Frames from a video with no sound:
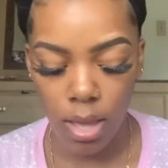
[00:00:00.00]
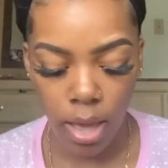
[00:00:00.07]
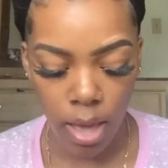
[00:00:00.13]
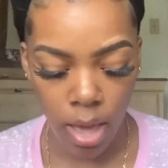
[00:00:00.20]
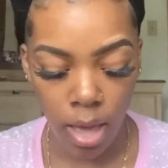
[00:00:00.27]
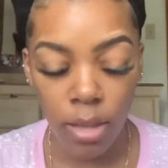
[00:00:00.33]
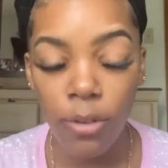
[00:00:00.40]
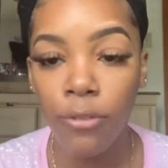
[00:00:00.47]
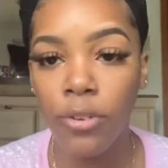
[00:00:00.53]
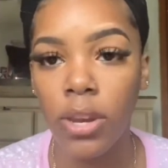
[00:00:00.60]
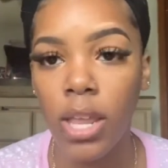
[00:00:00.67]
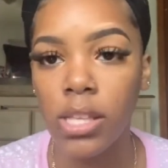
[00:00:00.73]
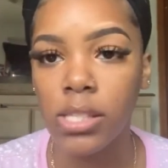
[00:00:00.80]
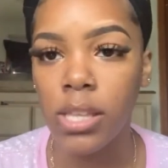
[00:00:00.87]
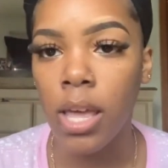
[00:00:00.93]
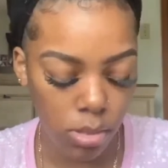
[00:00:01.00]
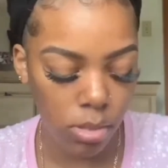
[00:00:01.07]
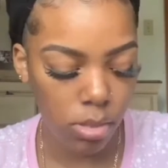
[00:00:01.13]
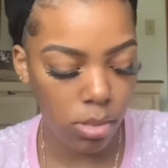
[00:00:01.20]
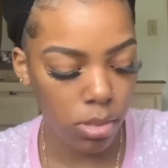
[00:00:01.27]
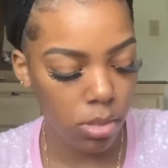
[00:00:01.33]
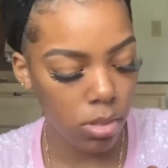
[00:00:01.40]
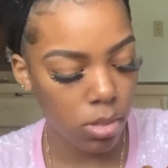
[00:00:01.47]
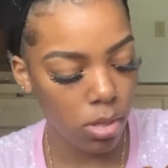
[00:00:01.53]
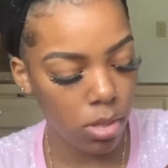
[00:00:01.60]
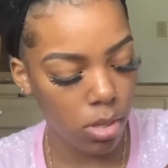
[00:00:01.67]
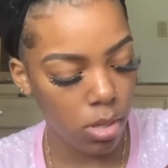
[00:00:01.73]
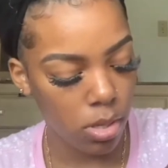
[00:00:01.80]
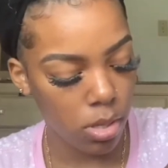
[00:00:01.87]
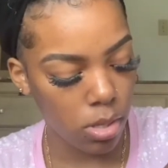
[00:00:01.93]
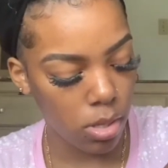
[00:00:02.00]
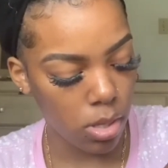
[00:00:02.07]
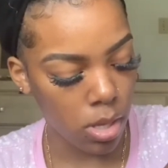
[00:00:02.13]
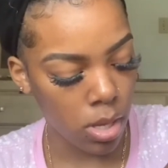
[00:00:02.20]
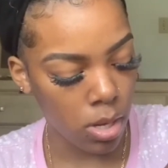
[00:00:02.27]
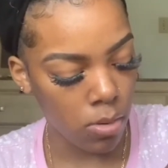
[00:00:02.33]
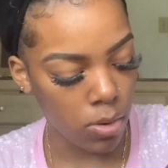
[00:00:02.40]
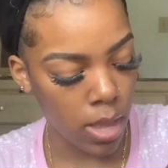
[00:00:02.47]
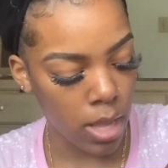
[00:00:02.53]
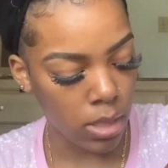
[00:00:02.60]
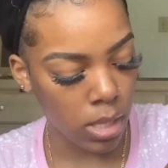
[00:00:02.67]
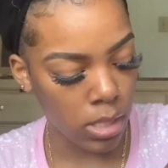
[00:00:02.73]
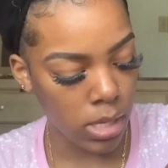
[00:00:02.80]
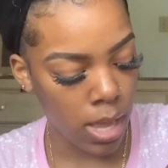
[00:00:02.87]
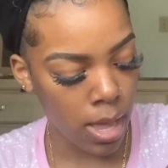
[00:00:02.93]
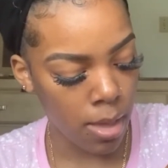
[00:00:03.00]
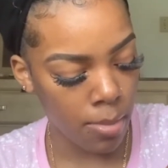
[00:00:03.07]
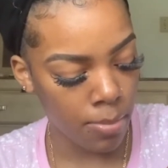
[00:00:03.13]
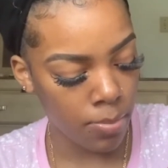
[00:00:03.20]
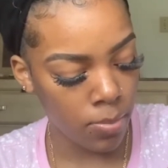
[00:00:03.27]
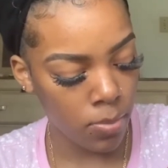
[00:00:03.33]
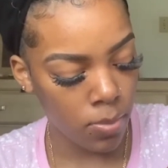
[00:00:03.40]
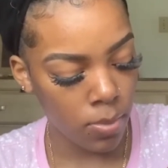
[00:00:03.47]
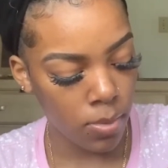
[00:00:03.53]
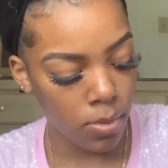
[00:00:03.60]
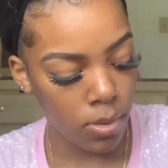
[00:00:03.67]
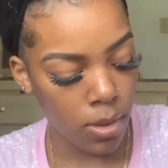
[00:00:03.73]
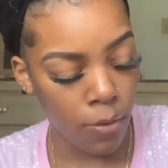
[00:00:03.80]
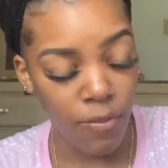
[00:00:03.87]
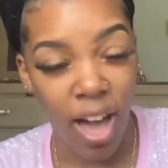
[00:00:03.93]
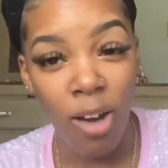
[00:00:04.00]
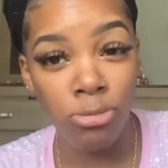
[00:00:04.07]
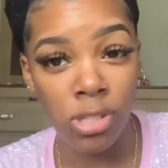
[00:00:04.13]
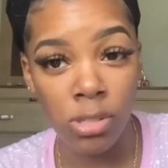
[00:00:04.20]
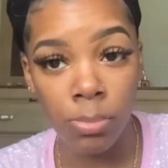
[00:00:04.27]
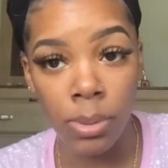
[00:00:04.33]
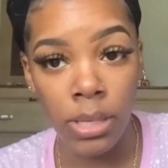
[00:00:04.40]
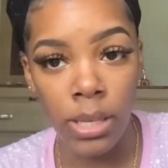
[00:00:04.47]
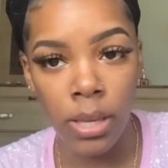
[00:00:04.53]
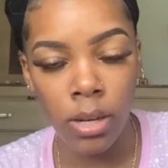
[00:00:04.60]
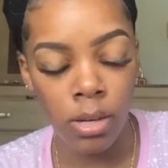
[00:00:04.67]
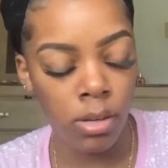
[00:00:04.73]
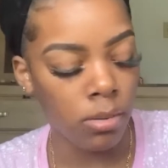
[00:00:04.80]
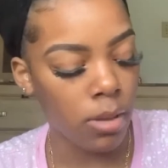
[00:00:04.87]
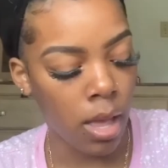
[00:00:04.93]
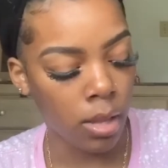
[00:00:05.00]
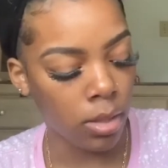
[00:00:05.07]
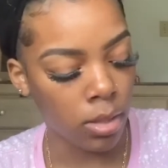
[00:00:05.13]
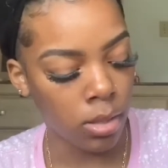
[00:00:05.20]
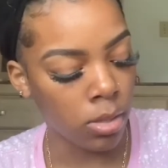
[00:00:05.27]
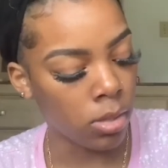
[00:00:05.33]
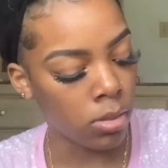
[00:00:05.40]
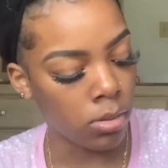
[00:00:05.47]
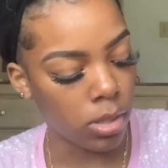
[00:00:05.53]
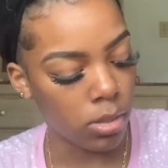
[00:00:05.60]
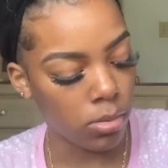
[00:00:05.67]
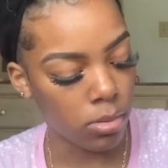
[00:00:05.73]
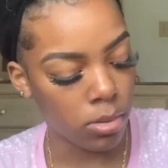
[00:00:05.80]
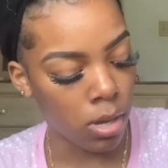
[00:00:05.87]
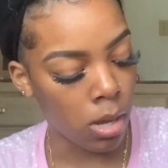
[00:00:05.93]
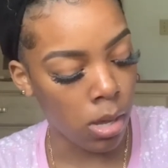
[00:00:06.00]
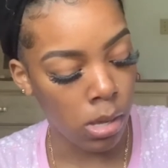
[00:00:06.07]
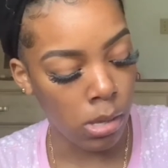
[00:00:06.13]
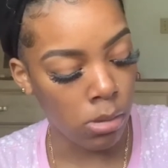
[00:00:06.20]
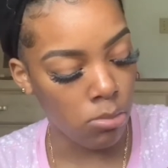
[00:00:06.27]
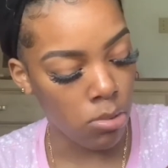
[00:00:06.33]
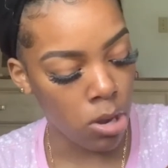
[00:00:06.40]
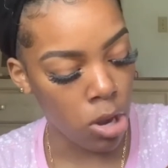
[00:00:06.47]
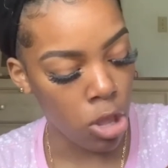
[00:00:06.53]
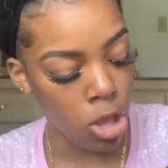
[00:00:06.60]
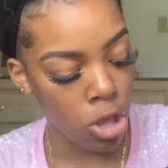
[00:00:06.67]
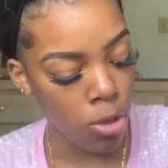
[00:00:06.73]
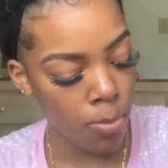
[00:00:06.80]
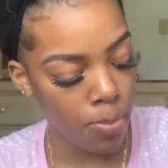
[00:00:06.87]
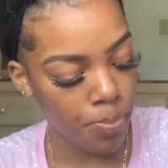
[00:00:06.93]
I could finesse that. And at the time, if I was a beginner, I couldn't do it. Yeah.